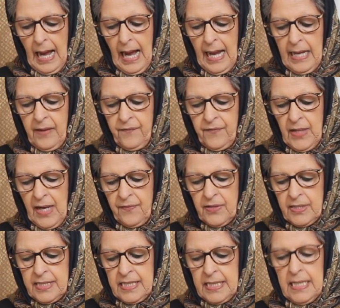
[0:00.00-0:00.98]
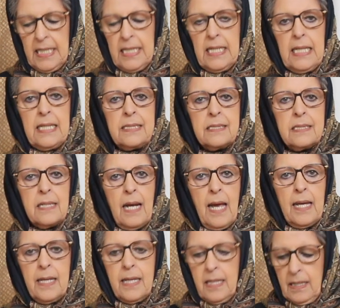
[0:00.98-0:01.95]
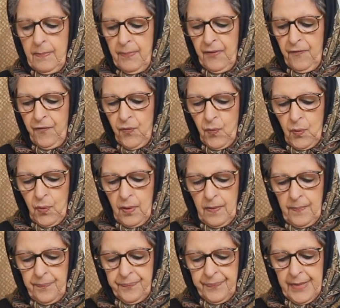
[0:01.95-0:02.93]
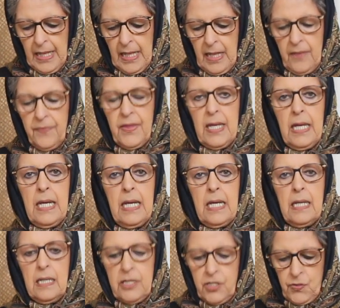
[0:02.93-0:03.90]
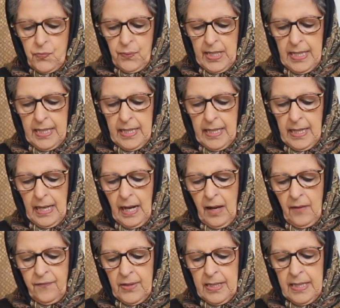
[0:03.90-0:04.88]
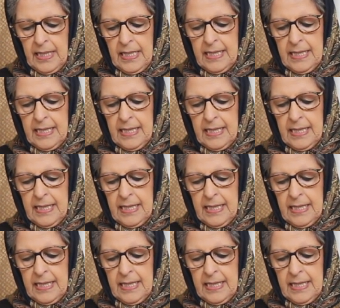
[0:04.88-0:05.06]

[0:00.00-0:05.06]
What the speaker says: I have never seen its like before. The English reading of it